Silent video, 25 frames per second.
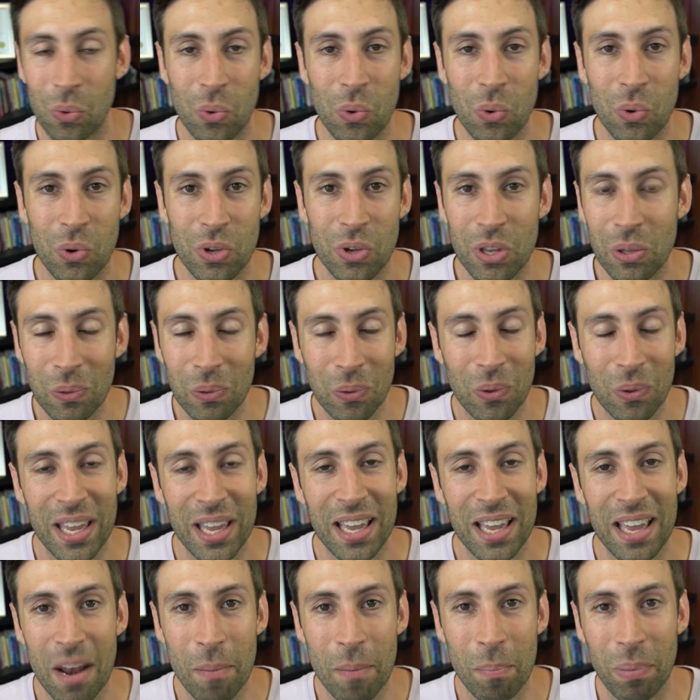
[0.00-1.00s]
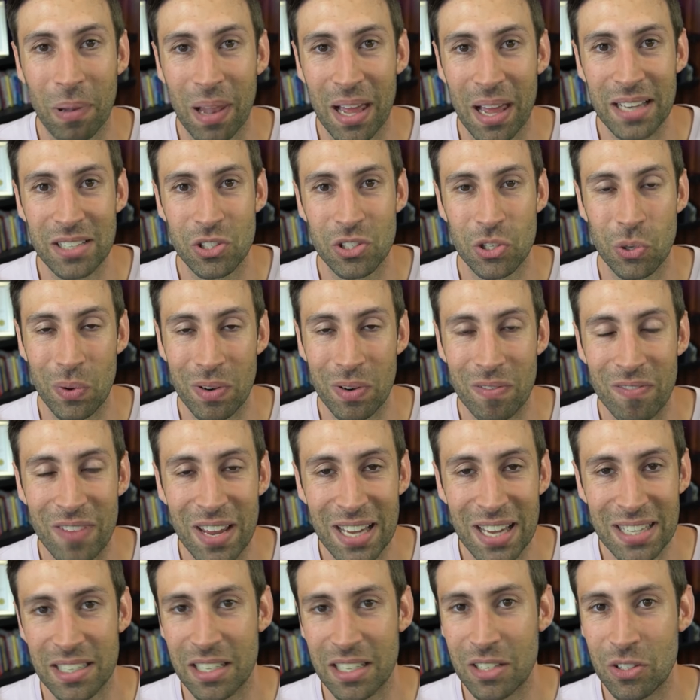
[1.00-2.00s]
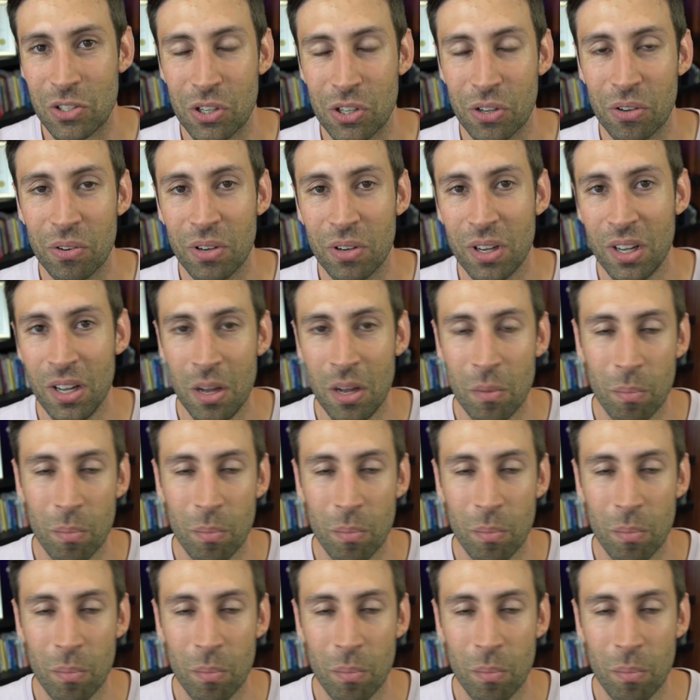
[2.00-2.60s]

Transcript: or you're looking at a place to invest into,